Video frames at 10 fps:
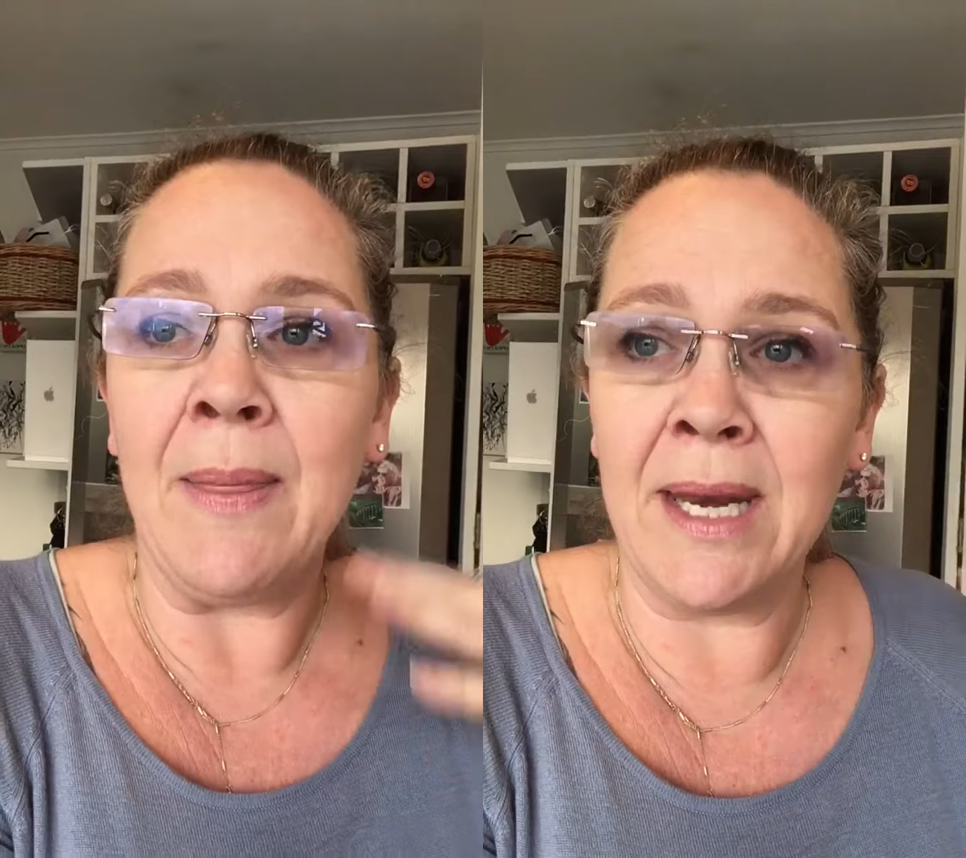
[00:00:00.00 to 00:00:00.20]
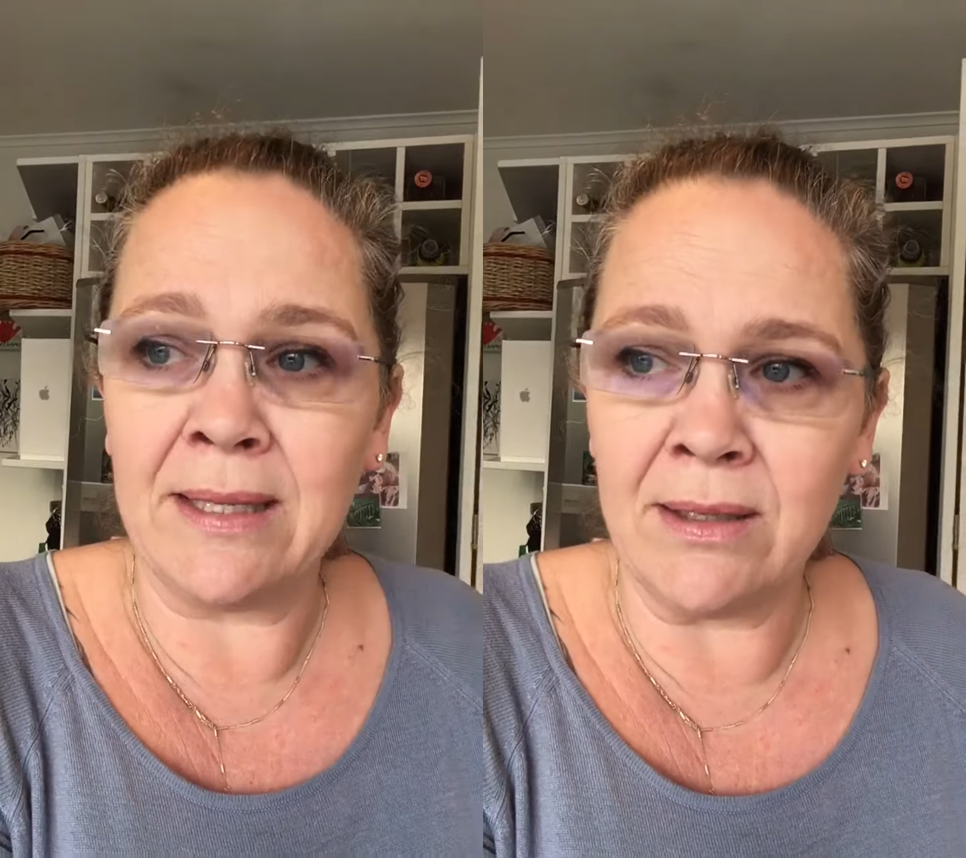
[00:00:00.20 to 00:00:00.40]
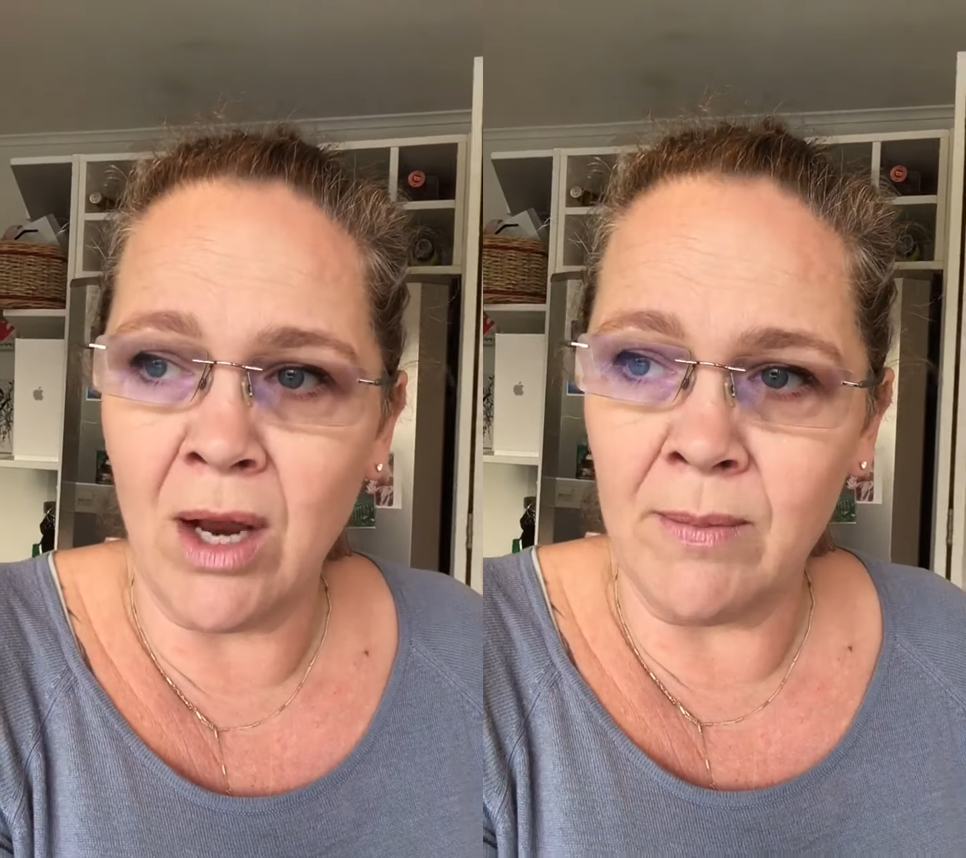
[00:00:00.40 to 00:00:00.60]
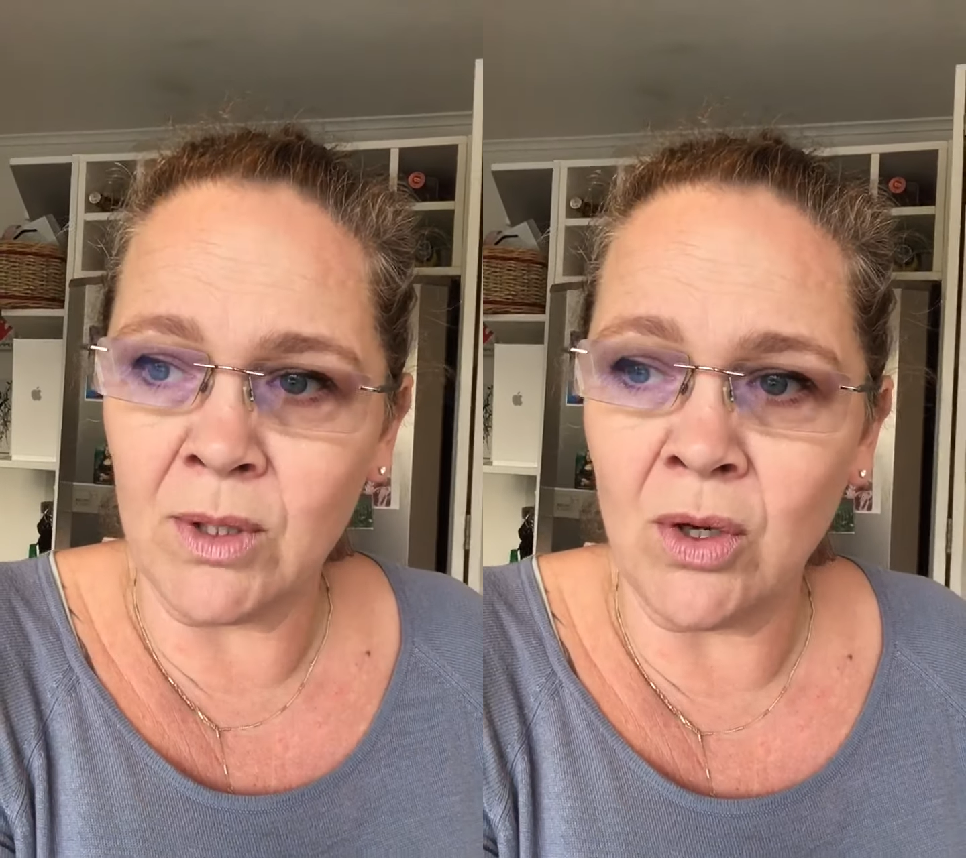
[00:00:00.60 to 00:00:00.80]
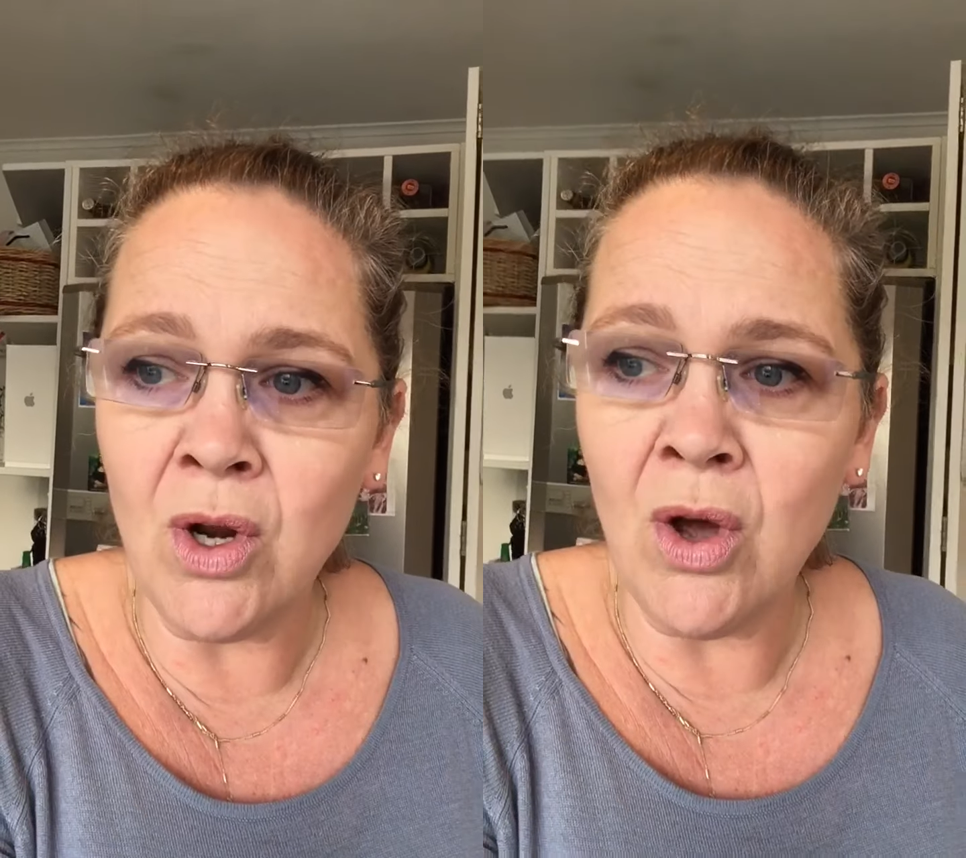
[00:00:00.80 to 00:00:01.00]
then as time's
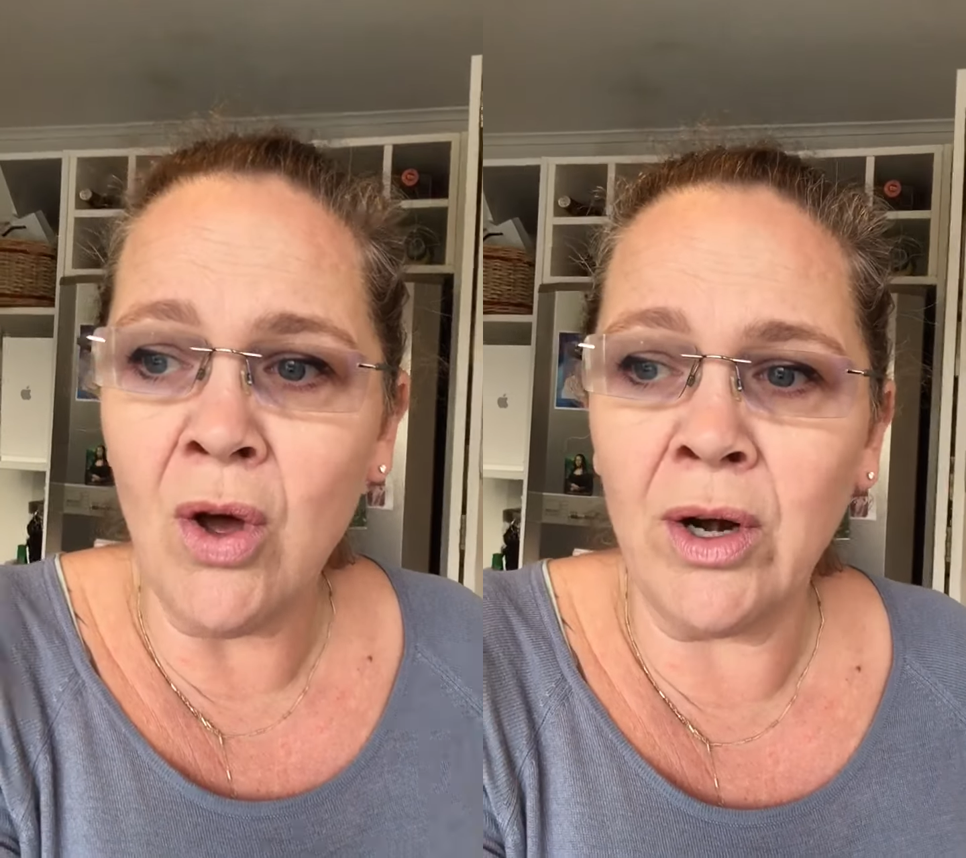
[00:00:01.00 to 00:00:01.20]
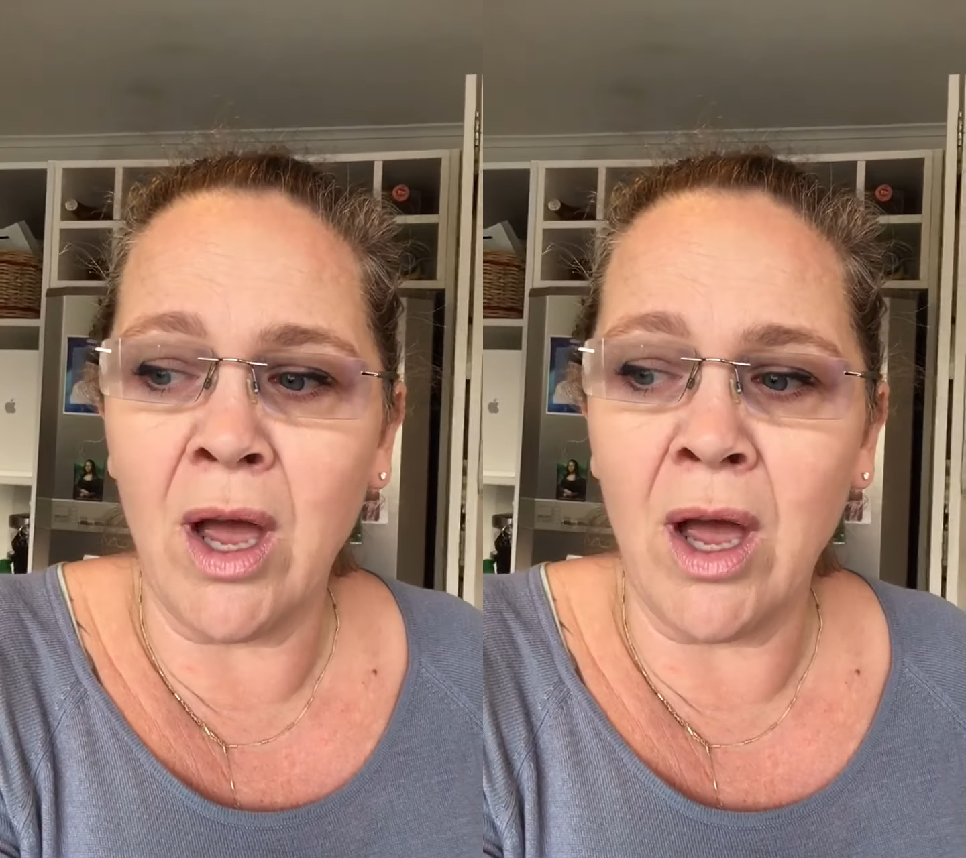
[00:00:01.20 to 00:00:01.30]
gone on,